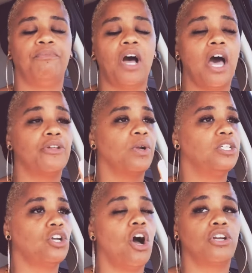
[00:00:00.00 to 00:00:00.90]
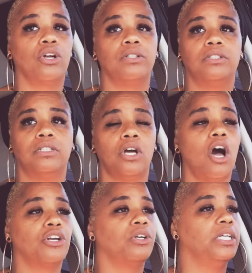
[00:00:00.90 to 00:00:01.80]
Father and daughter
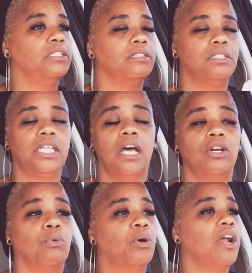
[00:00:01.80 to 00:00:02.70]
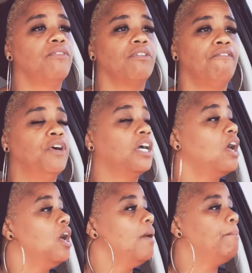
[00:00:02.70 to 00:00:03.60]
and son, or whatever the fuck.
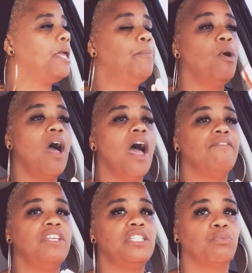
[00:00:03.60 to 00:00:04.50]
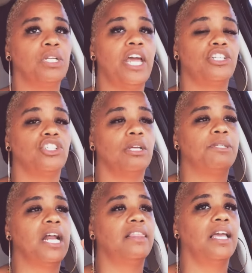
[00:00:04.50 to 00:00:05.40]
People have these
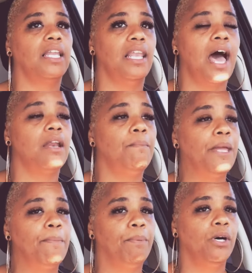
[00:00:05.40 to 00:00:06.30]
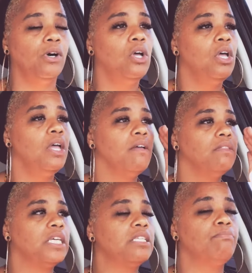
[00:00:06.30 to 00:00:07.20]
relationships, and I think a lot of people,
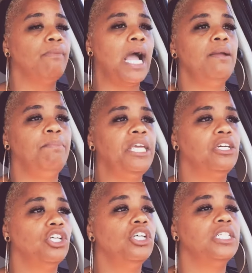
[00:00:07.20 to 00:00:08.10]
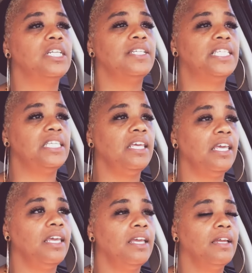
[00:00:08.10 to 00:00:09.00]
this might be good to
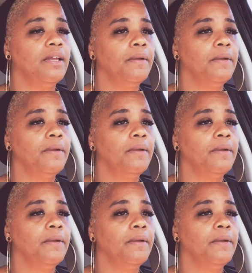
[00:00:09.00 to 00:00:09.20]
see